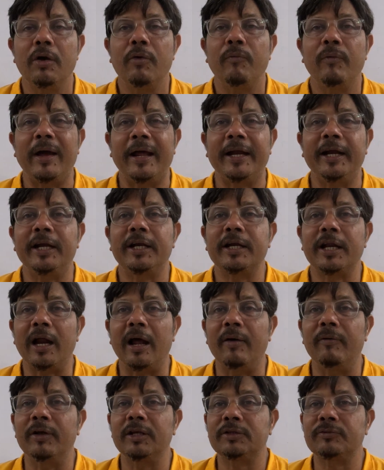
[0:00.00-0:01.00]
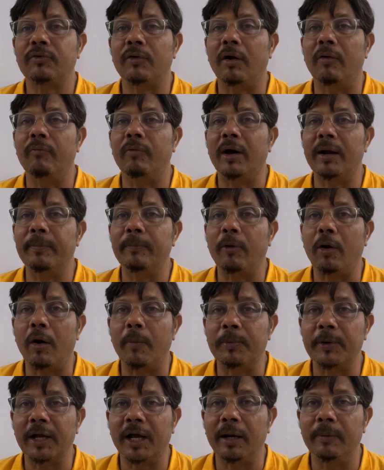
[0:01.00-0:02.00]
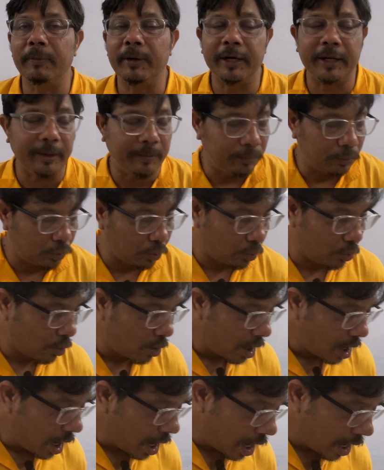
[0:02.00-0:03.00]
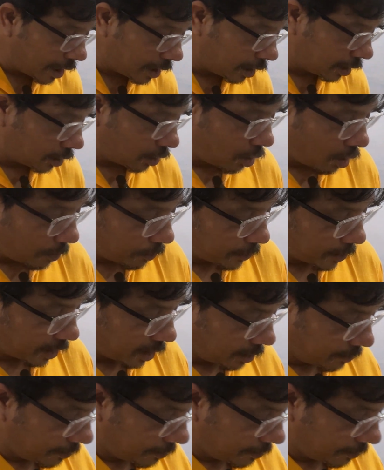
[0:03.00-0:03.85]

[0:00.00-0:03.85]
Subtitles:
when it travels from one optical medium to another optical